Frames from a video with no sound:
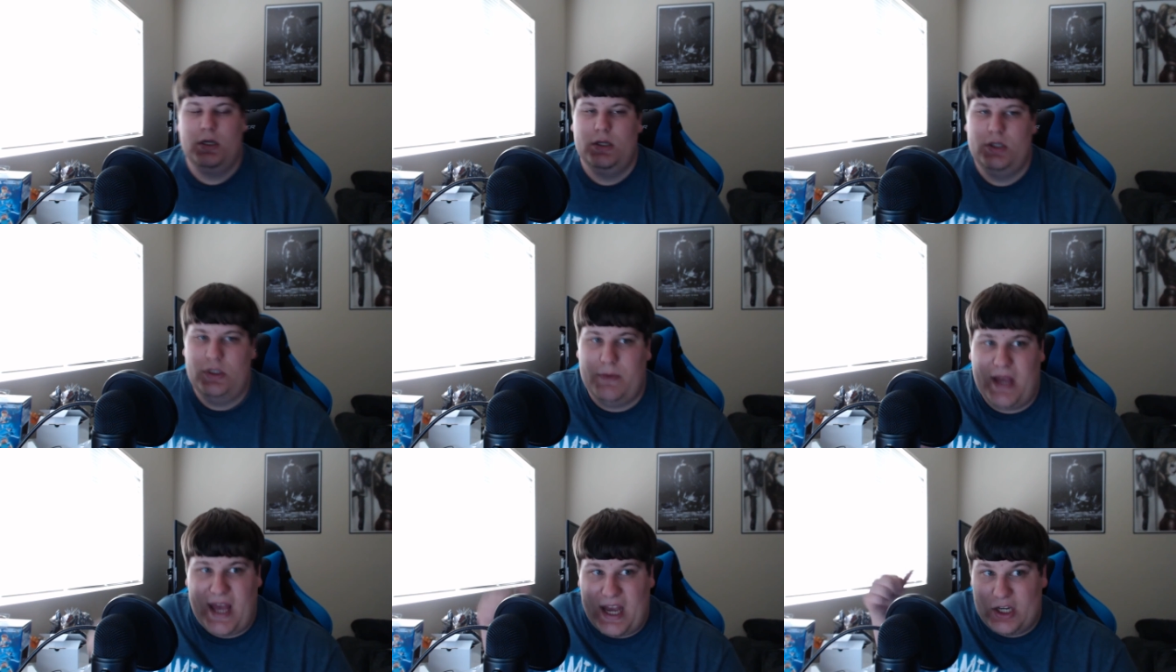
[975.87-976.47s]
to
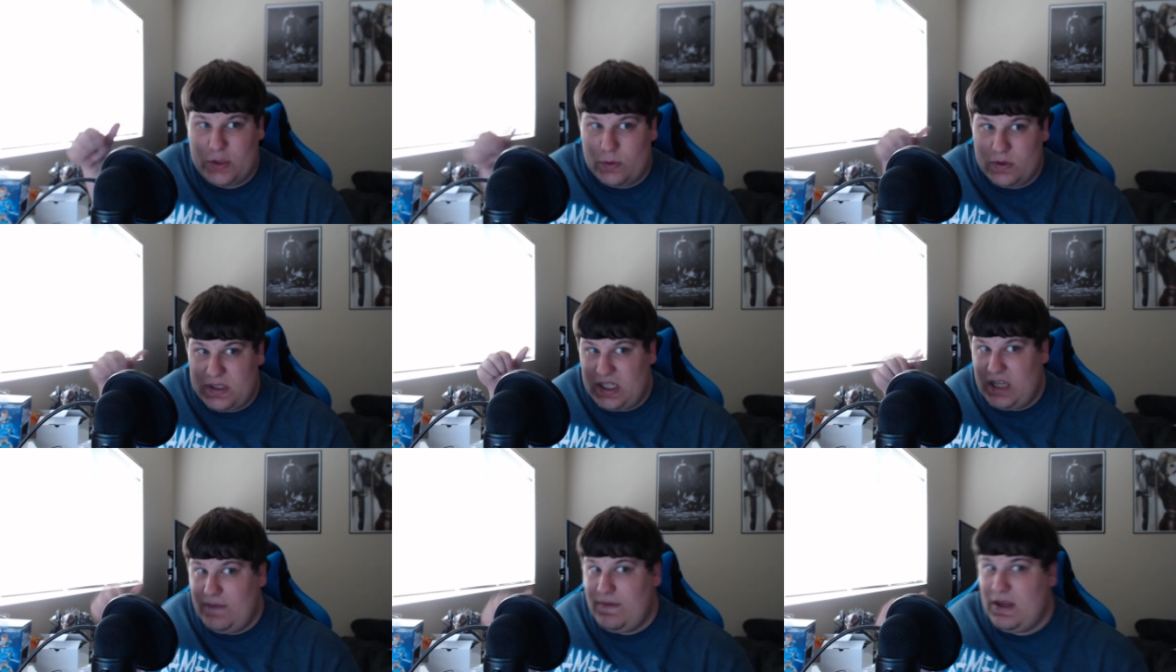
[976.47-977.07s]
my actual
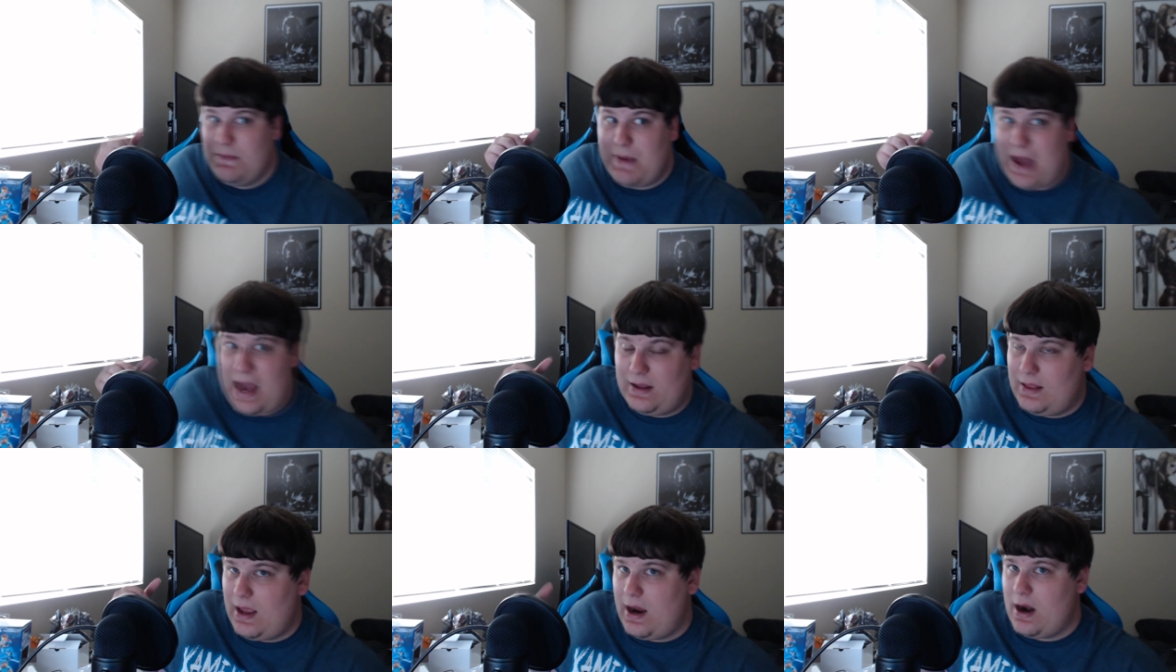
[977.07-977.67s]
TV
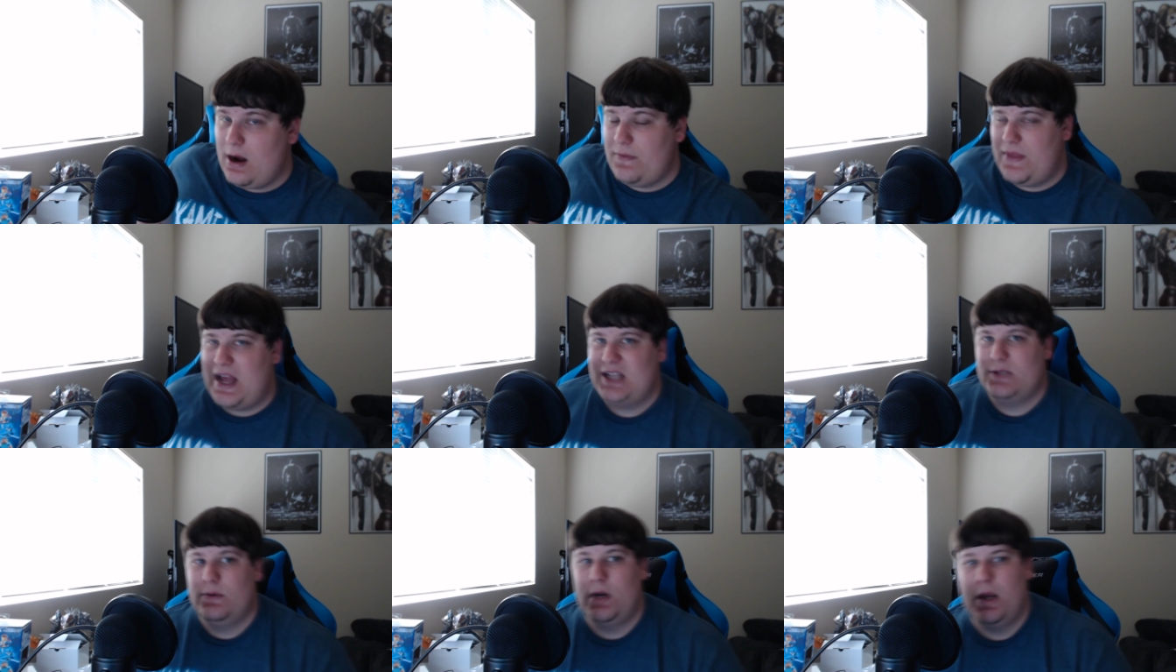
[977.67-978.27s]
back there,
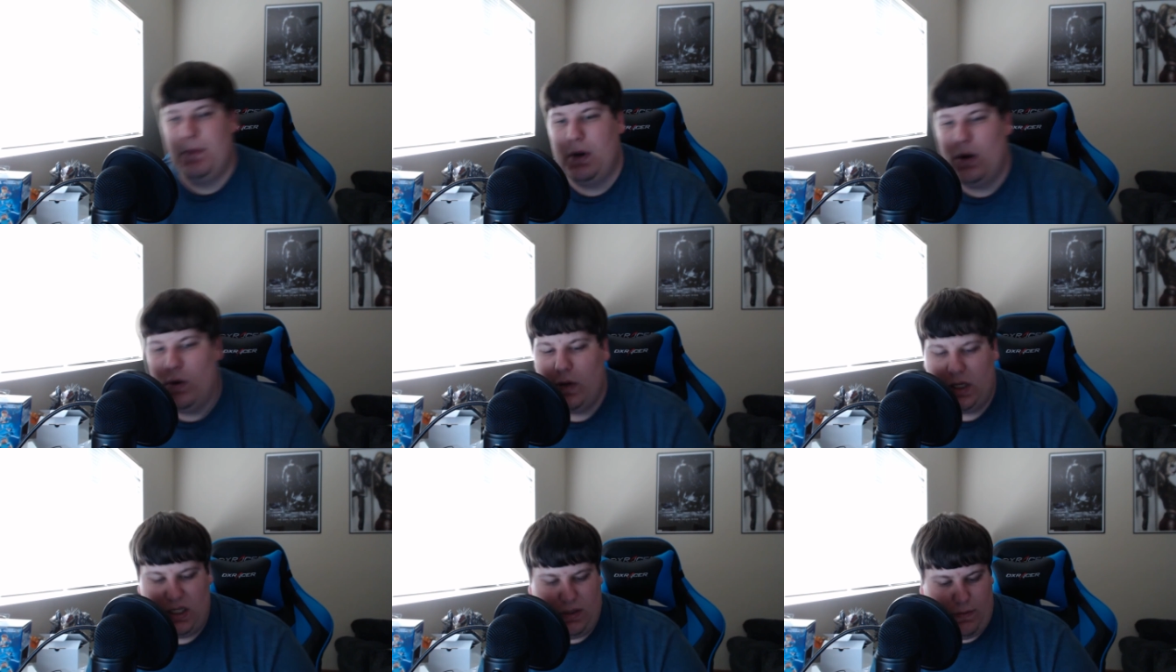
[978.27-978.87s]
that's what I'm
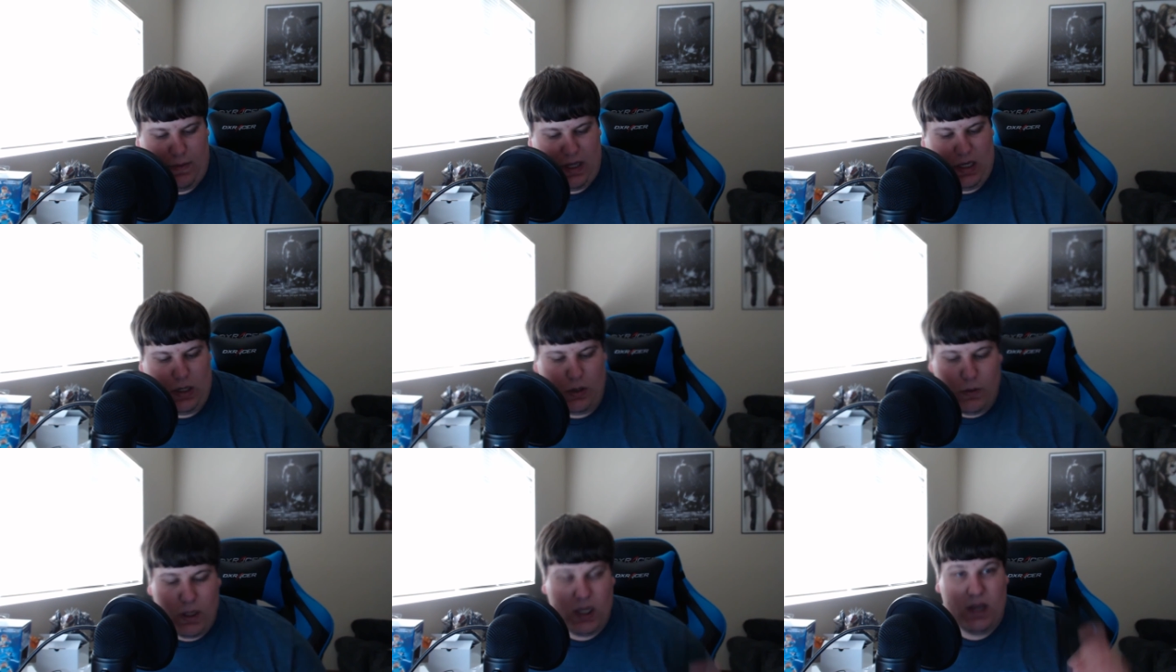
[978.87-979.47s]
going to be
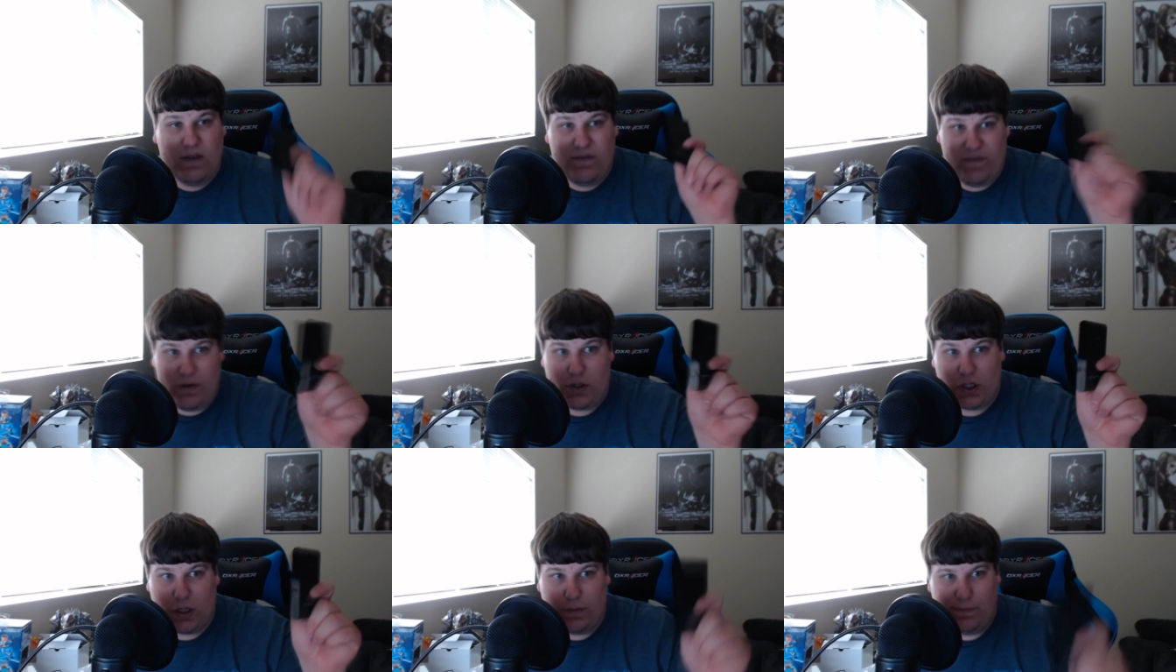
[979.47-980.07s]
doing in the
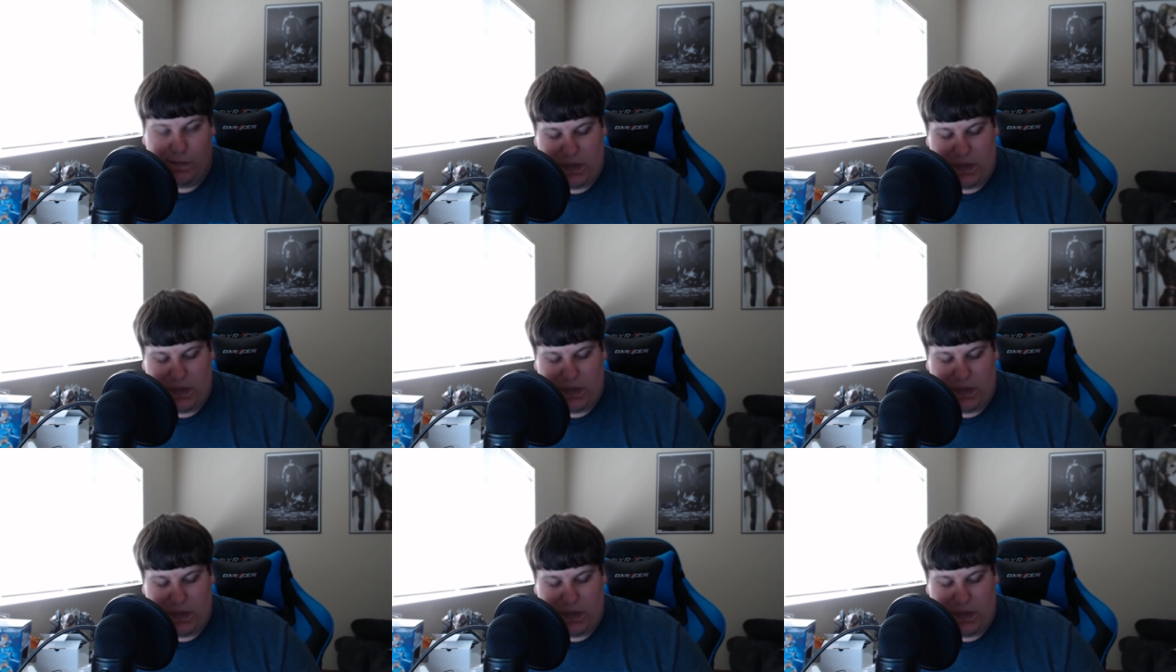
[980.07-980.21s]
future.